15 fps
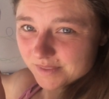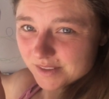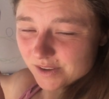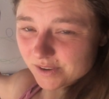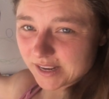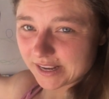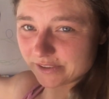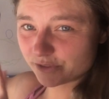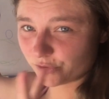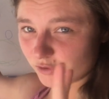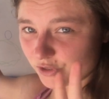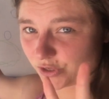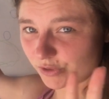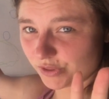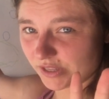Okay, so there's
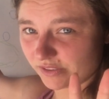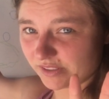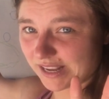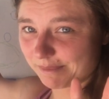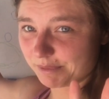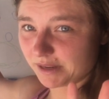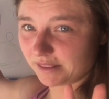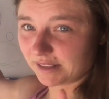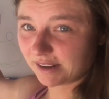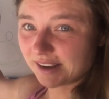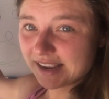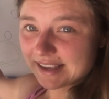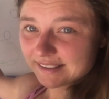two things happening there.